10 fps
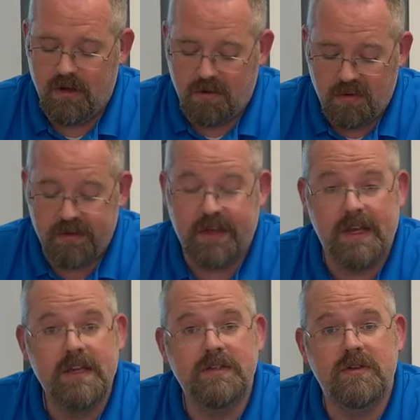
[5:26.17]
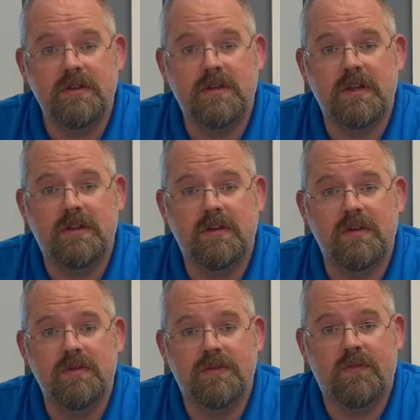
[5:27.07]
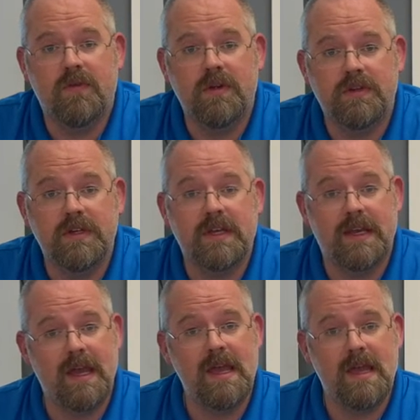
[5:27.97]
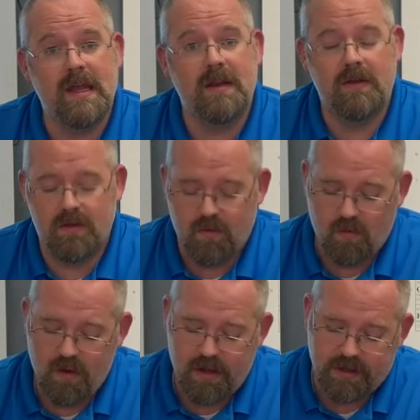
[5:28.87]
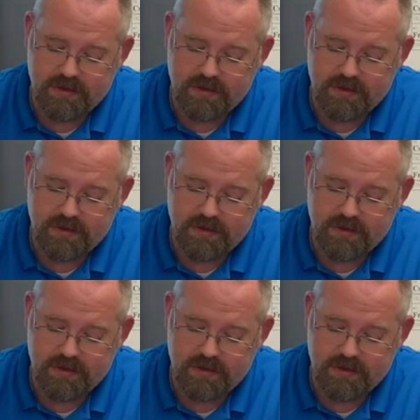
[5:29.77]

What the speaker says: Well, the easier thing to do is for it to gain 1.